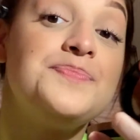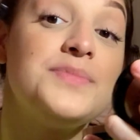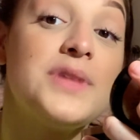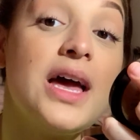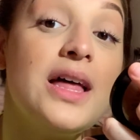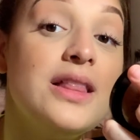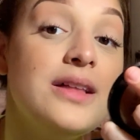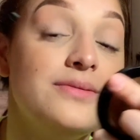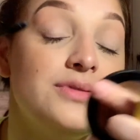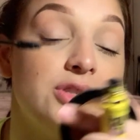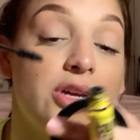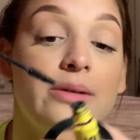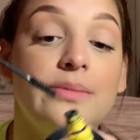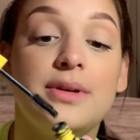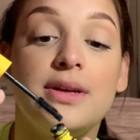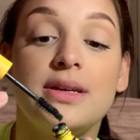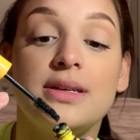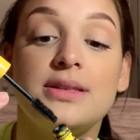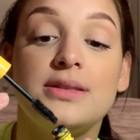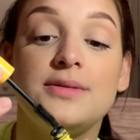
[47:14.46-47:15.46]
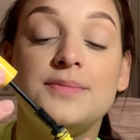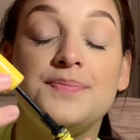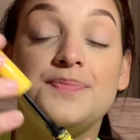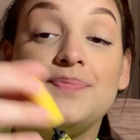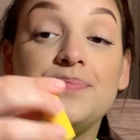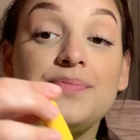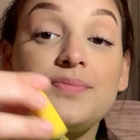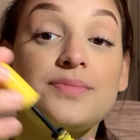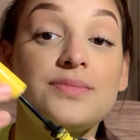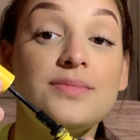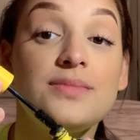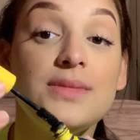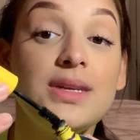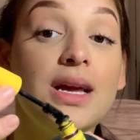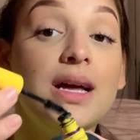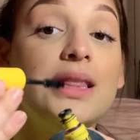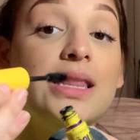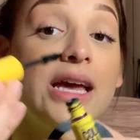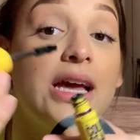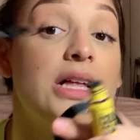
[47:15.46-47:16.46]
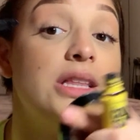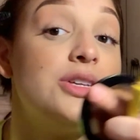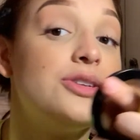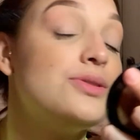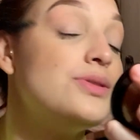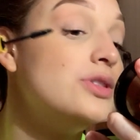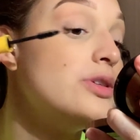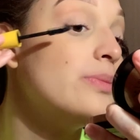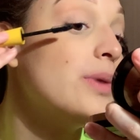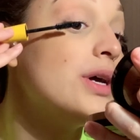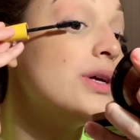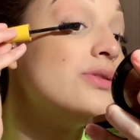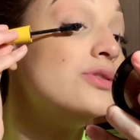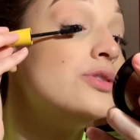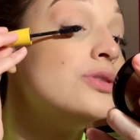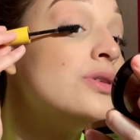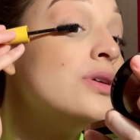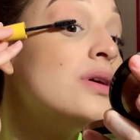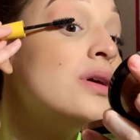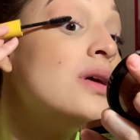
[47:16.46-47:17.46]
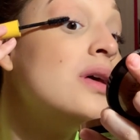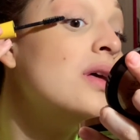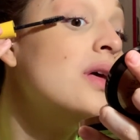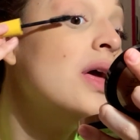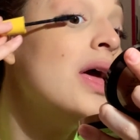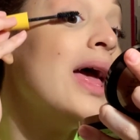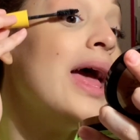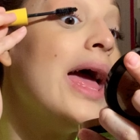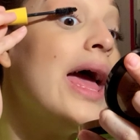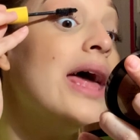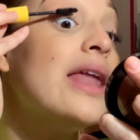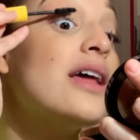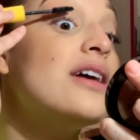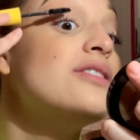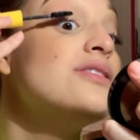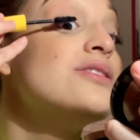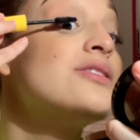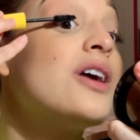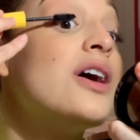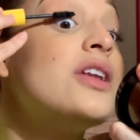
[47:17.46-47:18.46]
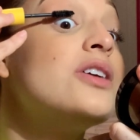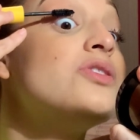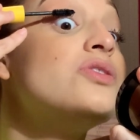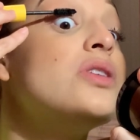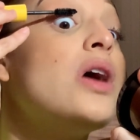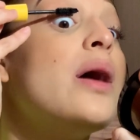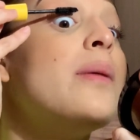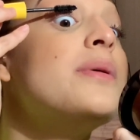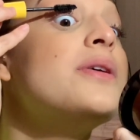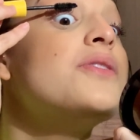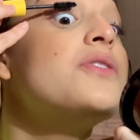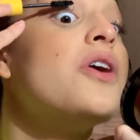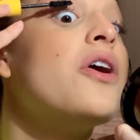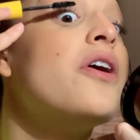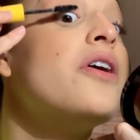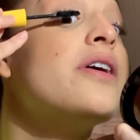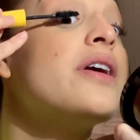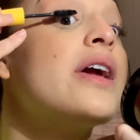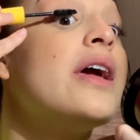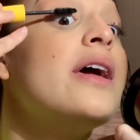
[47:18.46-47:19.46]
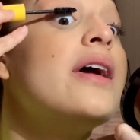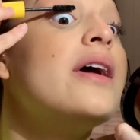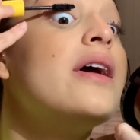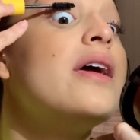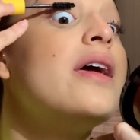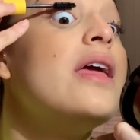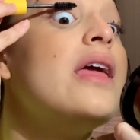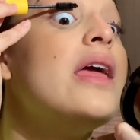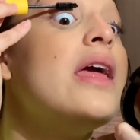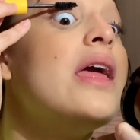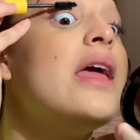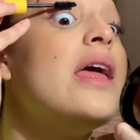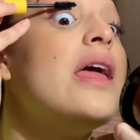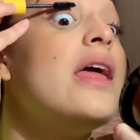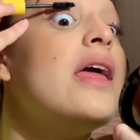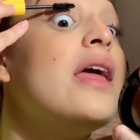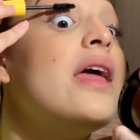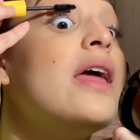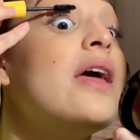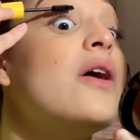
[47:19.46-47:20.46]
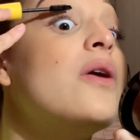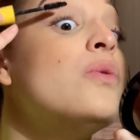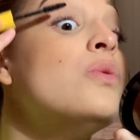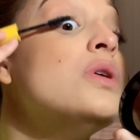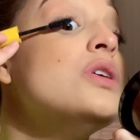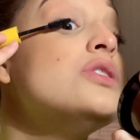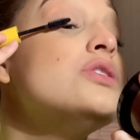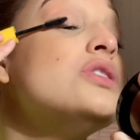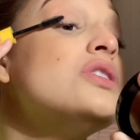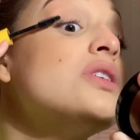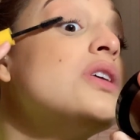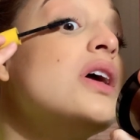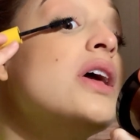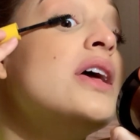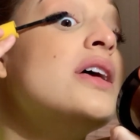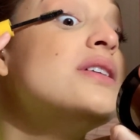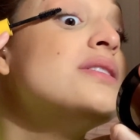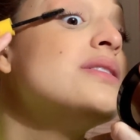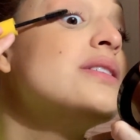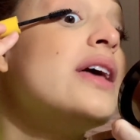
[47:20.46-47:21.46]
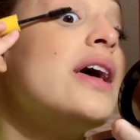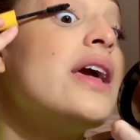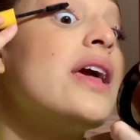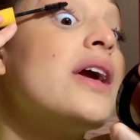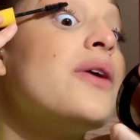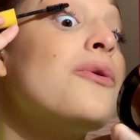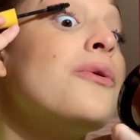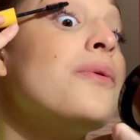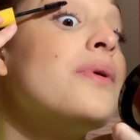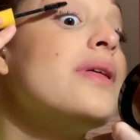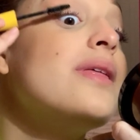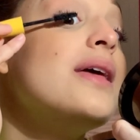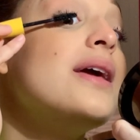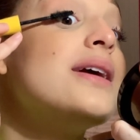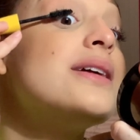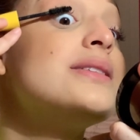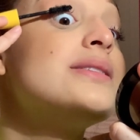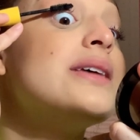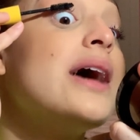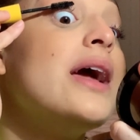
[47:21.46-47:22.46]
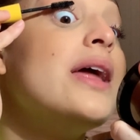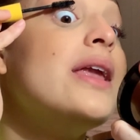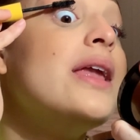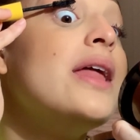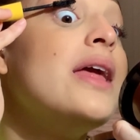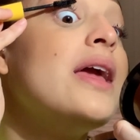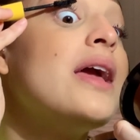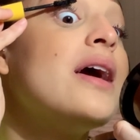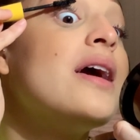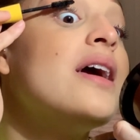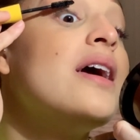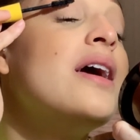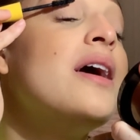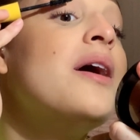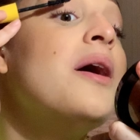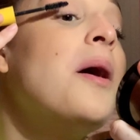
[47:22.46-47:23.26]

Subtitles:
I love Starbucks, like a little too much. And I just got a job at Target, which is like really exciting.